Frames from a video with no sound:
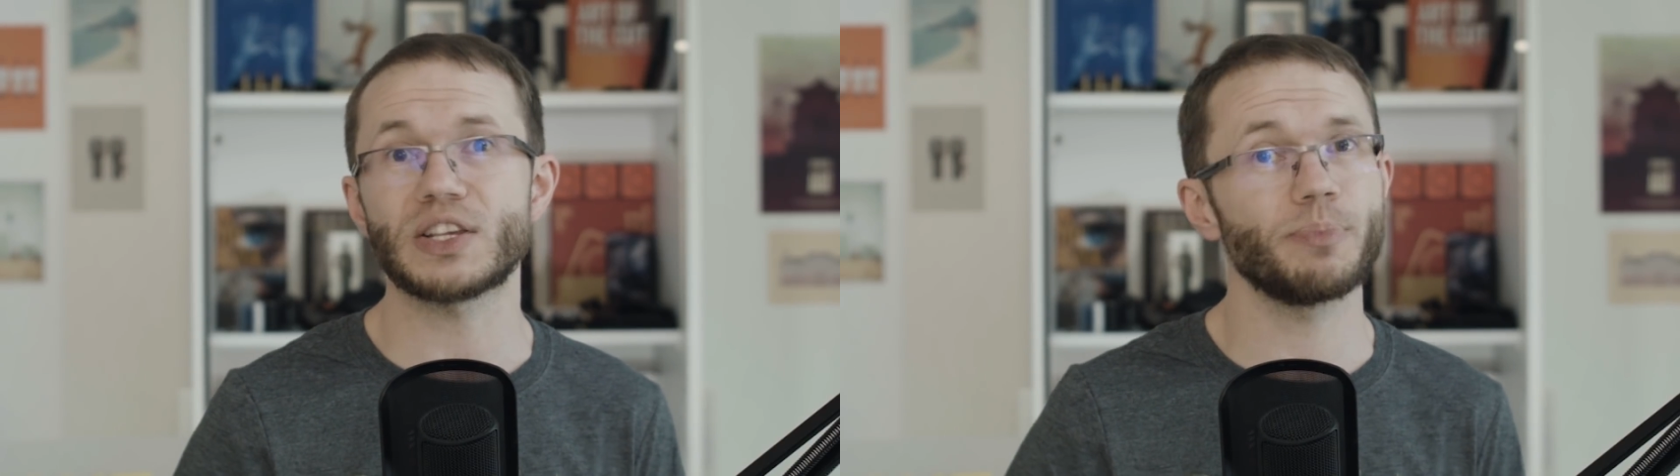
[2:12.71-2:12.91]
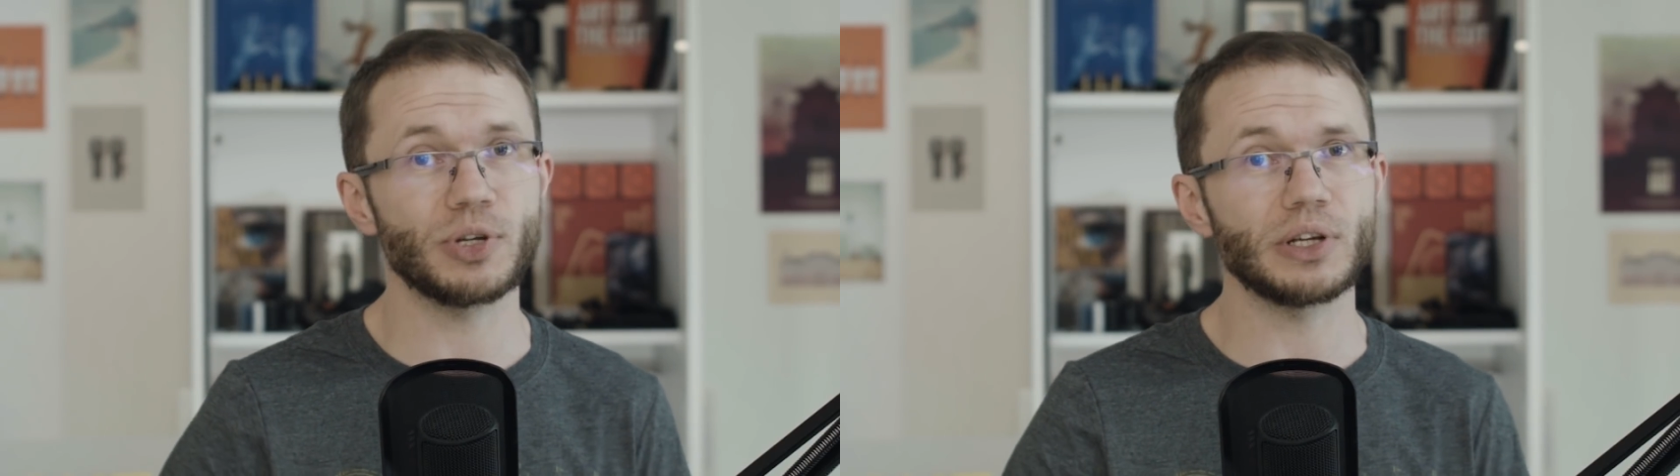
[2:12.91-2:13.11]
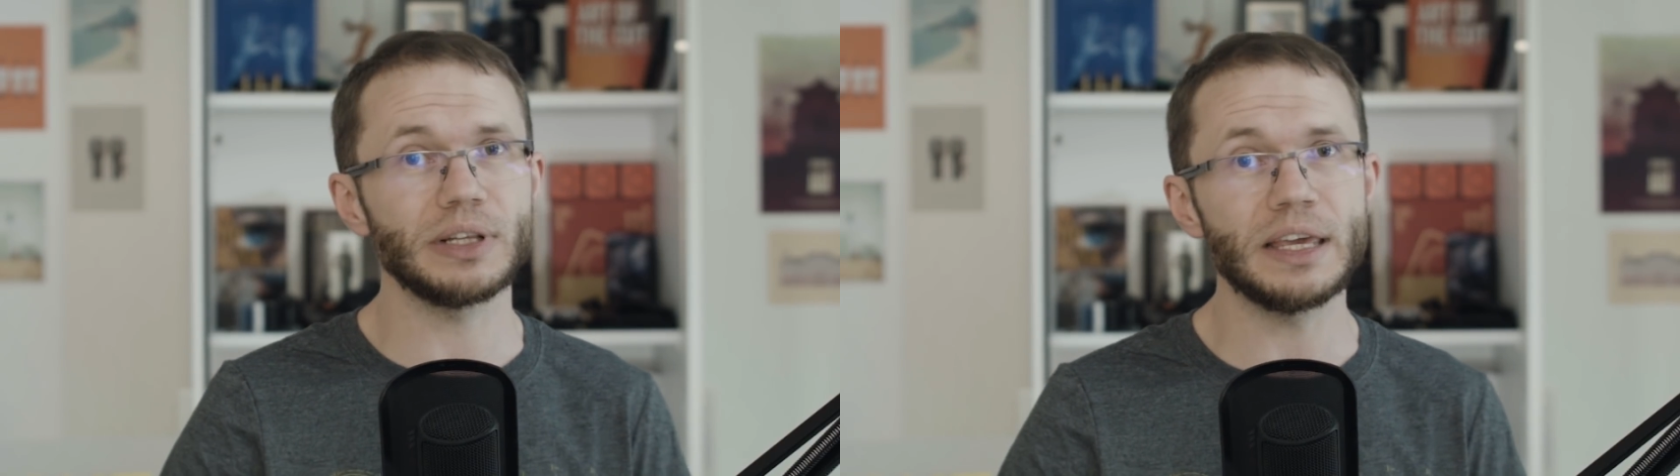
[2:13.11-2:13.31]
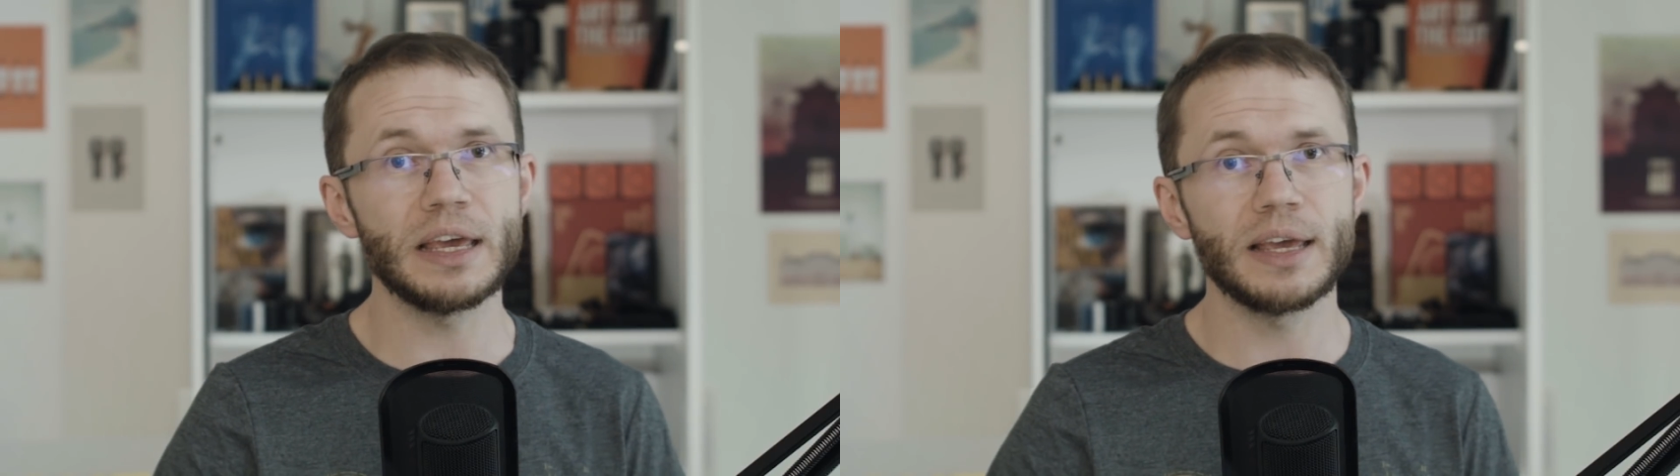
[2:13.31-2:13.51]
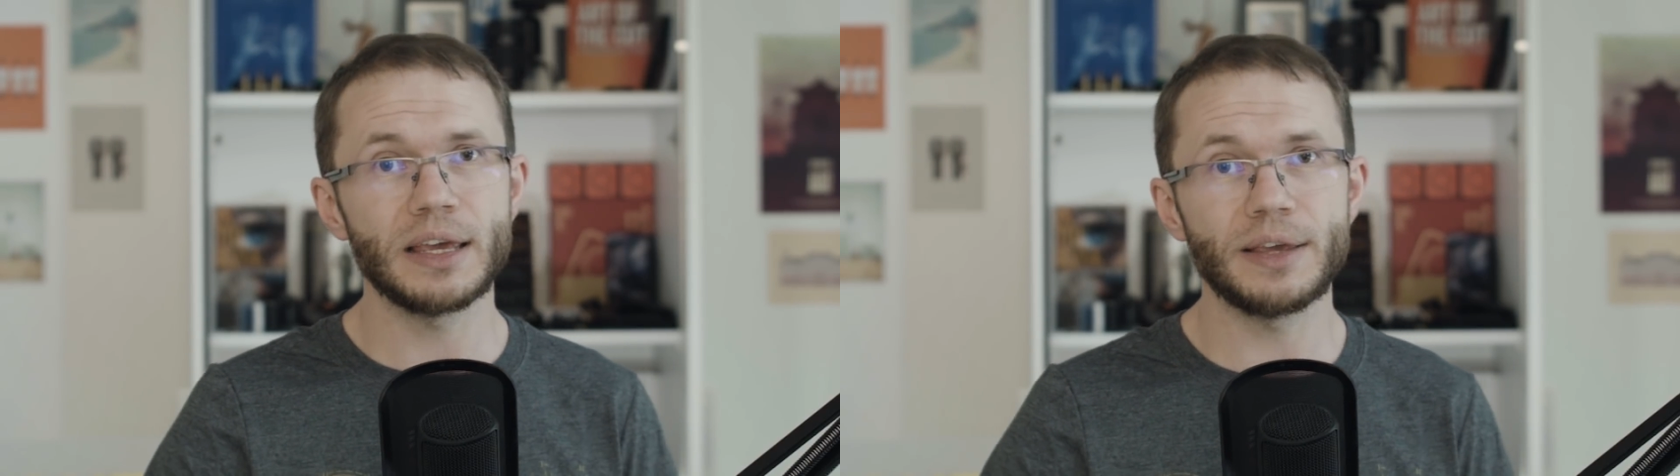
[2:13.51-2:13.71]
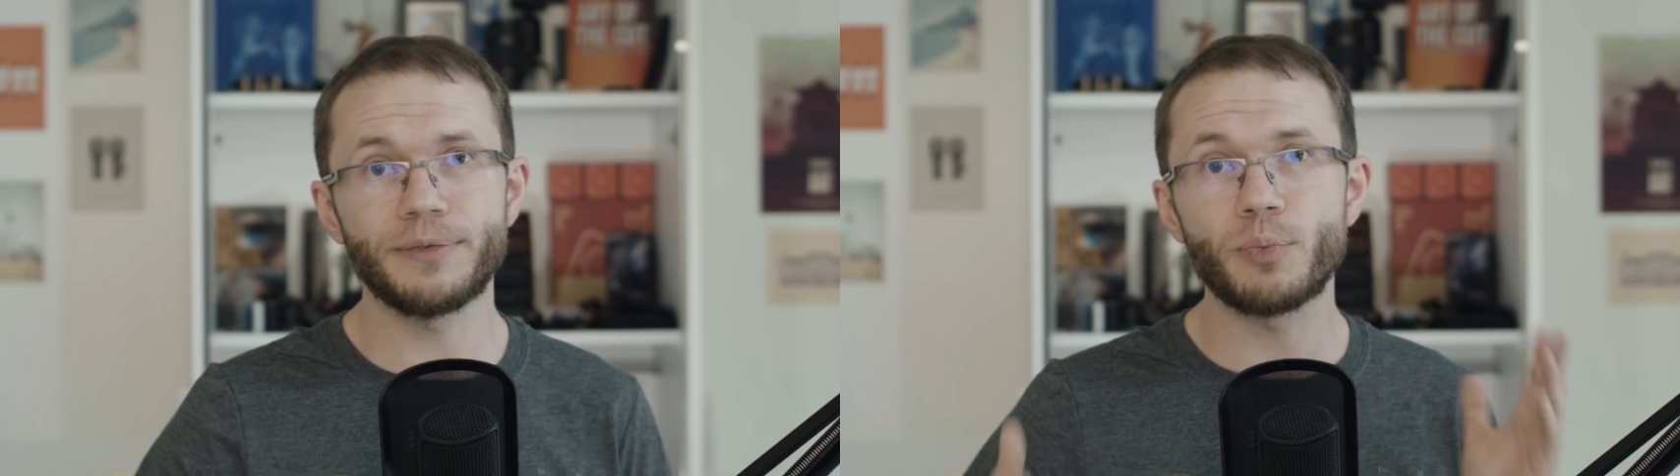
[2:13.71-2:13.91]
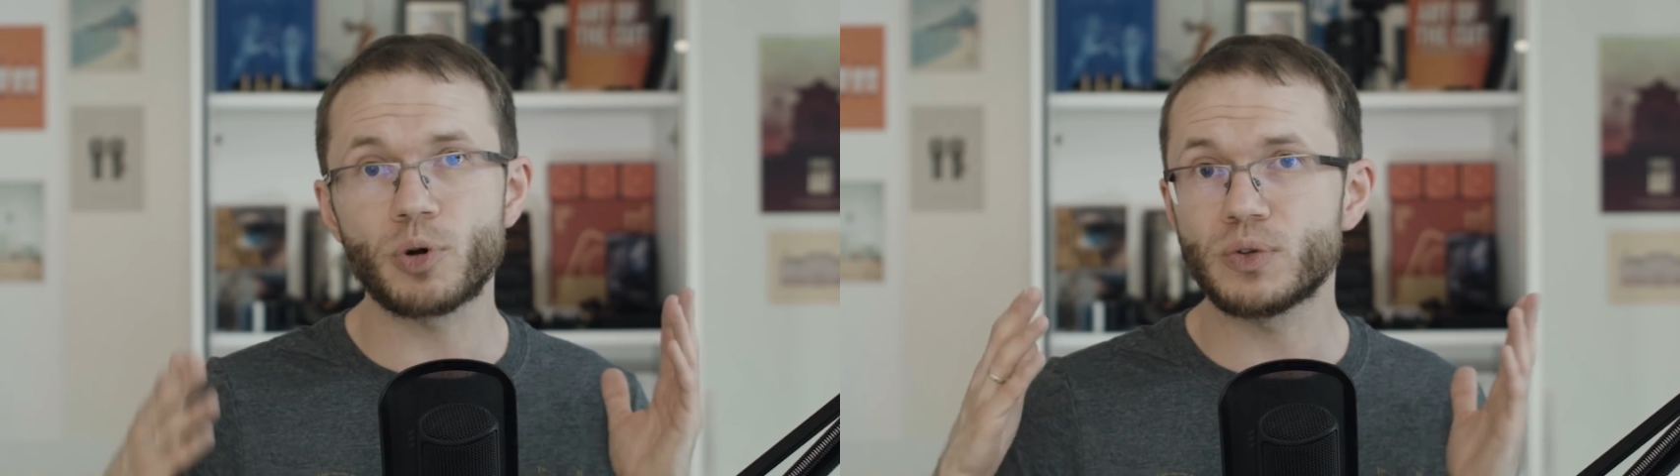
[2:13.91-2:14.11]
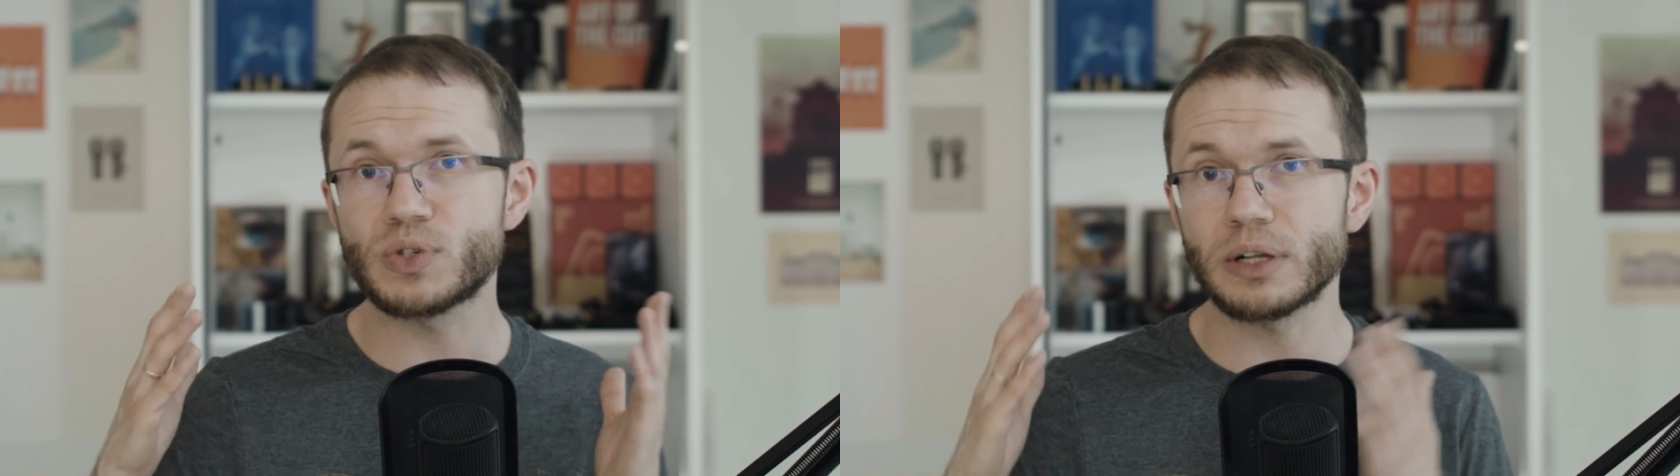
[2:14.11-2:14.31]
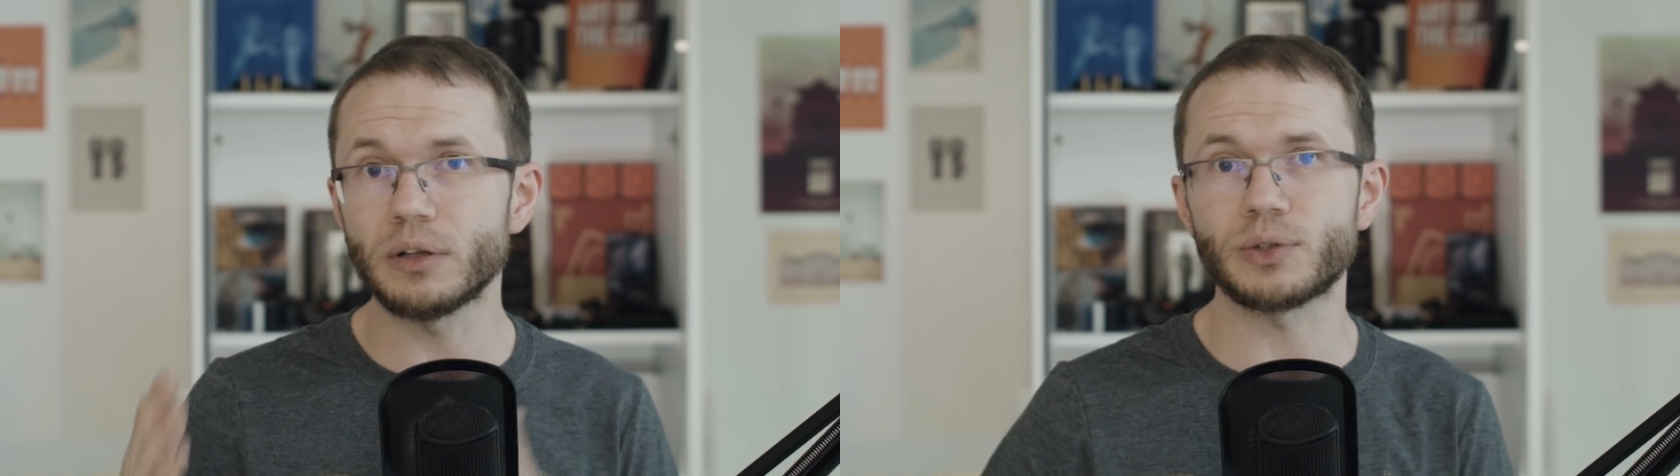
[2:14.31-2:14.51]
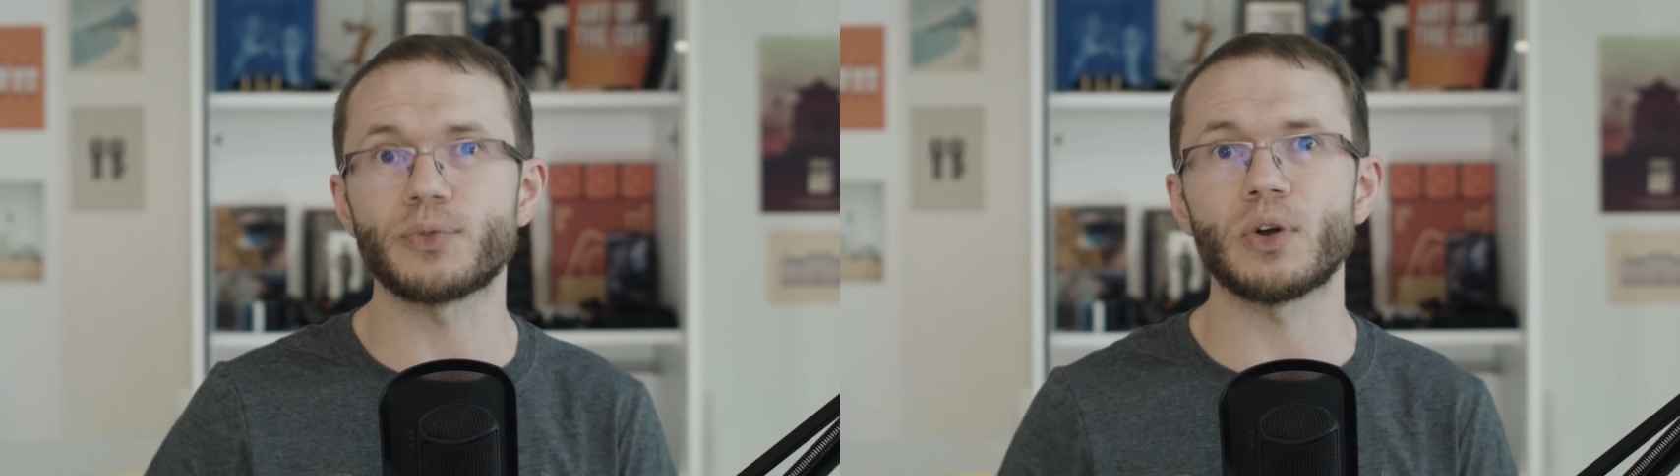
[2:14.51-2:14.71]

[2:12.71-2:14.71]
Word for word: especially if you produce a lot of